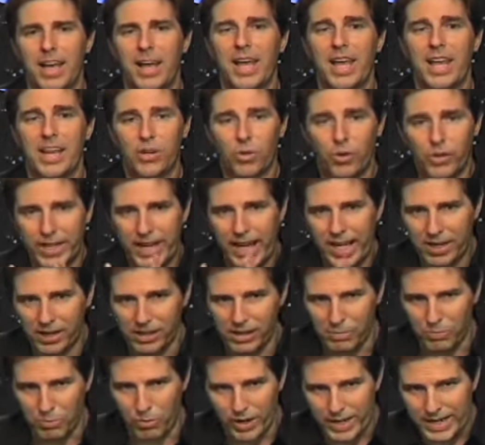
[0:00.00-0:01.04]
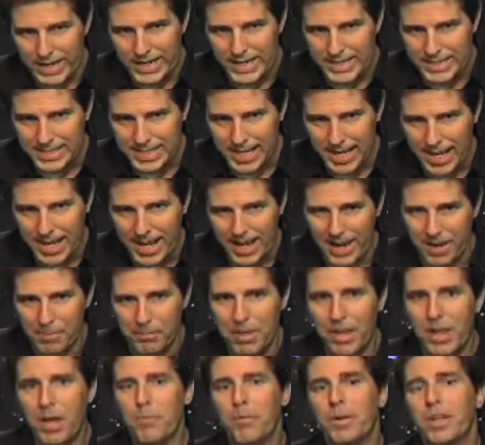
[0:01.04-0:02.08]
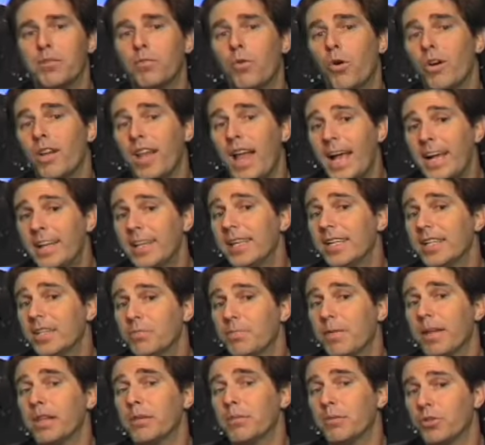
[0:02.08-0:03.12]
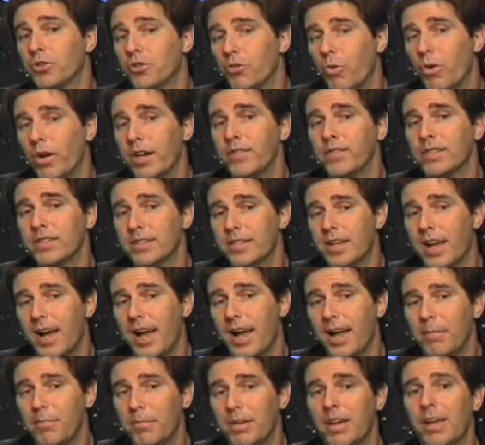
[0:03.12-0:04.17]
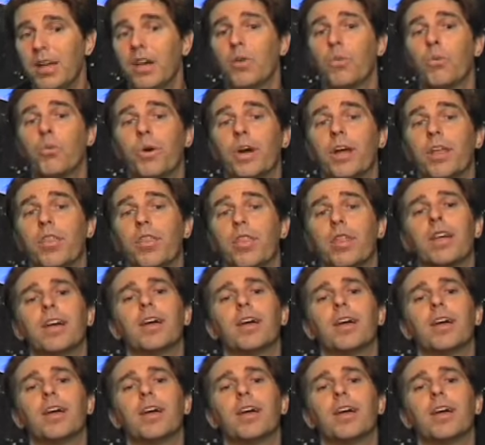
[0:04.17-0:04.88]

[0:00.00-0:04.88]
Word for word: He can only handle them one at a time, but he's more likely going to spend the majority of his time with